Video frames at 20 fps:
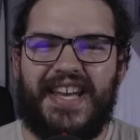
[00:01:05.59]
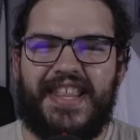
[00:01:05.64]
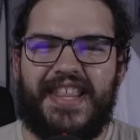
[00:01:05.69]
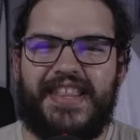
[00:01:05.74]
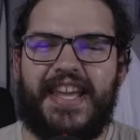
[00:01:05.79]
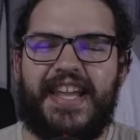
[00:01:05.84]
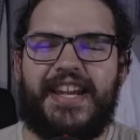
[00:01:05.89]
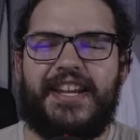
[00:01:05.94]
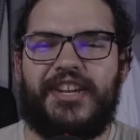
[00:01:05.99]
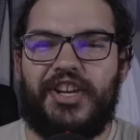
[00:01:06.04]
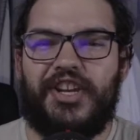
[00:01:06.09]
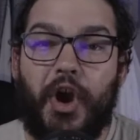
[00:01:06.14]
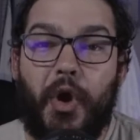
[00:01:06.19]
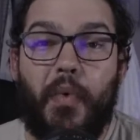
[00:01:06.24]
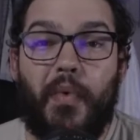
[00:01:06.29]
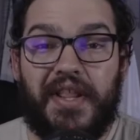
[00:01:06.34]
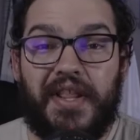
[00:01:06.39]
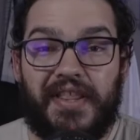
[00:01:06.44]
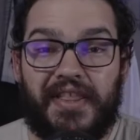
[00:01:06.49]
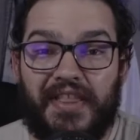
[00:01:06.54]
that no
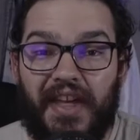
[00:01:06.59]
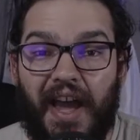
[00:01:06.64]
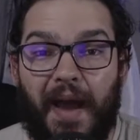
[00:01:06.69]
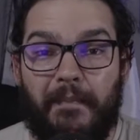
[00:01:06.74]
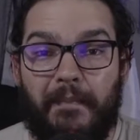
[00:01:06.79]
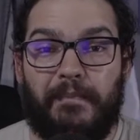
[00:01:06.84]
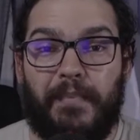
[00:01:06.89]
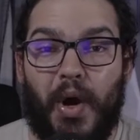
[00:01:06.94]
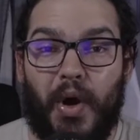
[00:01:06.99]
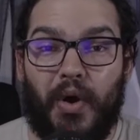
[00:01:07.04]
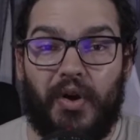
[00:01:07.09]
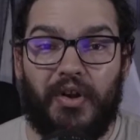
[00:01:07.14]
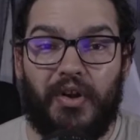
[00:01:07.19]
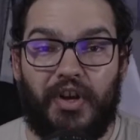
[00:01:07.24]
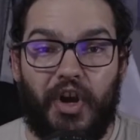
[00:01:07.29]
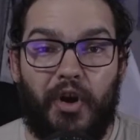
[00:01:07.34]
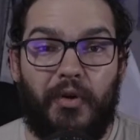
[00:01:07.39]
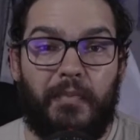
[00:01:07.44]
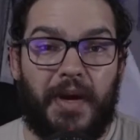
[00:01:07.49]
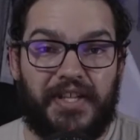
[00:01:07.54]
one thought
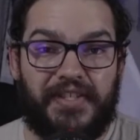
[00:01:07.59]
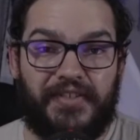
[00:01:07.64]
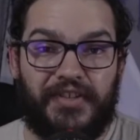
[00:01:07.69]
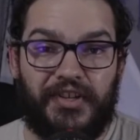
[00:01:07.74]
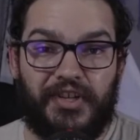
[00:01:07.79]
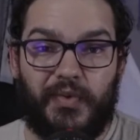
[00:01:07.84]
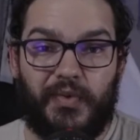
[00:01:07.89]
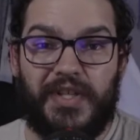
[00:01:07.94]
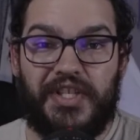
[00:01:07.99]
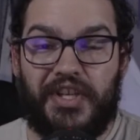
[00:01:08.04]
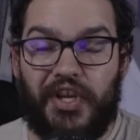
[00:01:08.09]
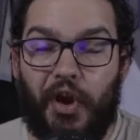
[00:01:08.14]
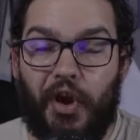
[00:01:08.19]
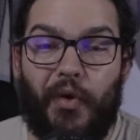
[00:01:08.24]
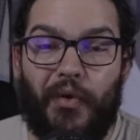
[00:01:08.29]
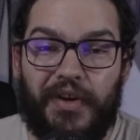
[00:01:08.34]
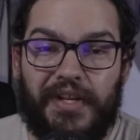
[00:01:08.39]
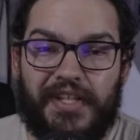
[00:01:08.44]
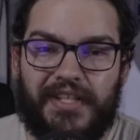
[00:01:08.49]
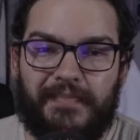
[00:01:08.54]
Go Busters was
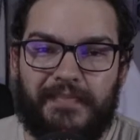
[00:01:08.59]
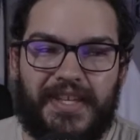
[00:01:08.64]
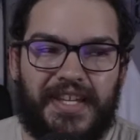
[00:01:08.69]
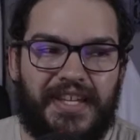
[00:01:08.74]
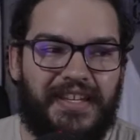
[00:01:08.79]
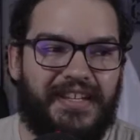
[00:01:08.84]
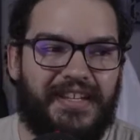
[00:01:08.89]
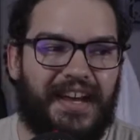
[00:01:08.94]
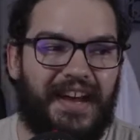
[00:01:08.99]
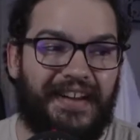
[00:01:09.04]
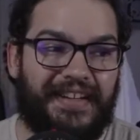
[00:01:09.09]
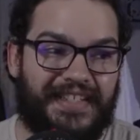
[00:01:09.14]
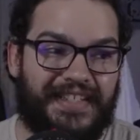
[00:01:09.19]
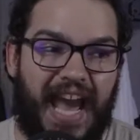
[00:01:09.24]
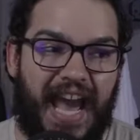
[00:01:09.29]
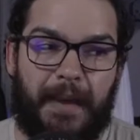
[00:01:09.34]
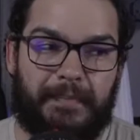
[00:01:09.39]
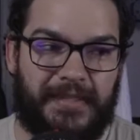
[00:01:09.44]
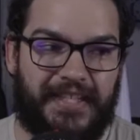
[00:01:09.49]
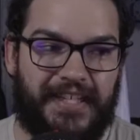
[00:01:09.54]
going to be
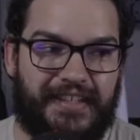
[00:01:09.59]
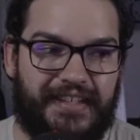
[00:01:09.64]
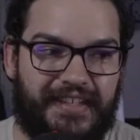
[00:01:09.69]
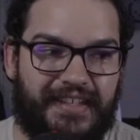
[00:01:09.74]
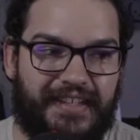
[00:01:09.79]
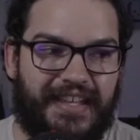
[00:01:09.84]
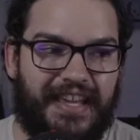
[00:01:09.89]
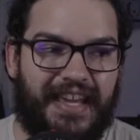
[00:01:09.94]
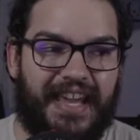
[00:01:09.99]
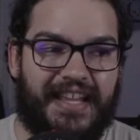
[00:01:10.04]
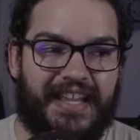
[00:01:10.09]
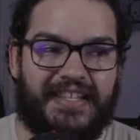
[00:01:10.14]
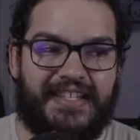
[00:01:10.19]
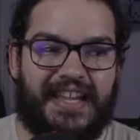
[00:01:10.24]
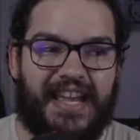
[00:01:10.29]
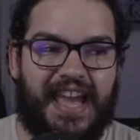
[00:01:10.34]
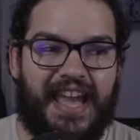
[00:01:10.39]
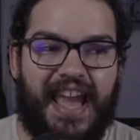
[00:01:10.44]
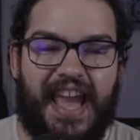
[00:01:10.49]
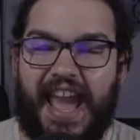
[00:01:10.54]
adapted into
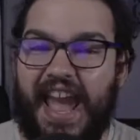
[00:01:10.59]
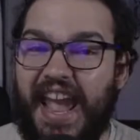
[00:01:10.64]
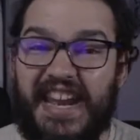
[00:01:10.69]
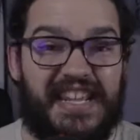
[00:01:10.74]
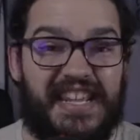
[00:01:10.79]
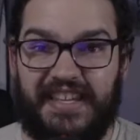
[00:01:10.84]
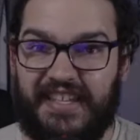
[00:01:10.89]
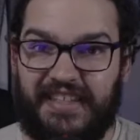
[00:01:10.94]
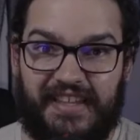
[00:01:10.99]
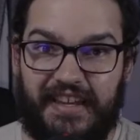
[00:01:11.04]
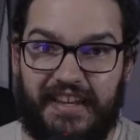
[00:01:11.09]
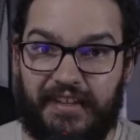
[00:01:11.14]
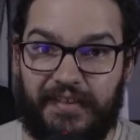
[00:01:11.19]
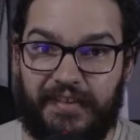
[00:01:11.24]
anything.